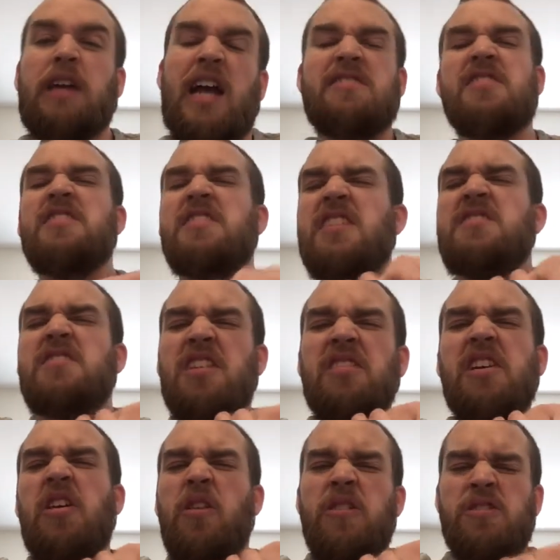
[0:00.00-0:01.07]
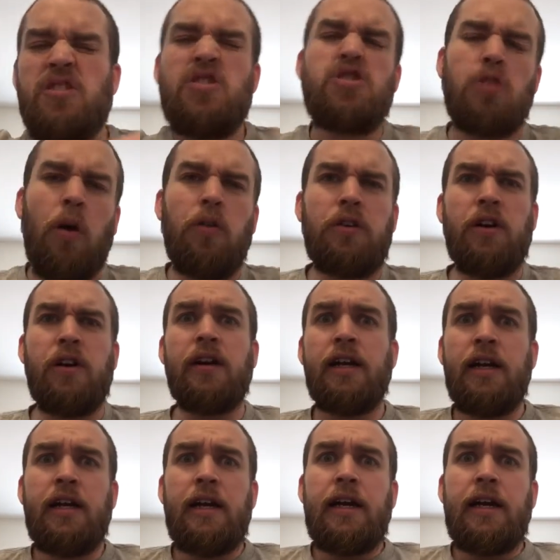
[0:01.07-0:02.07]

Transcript: kind of sadistically hurts his shoulder,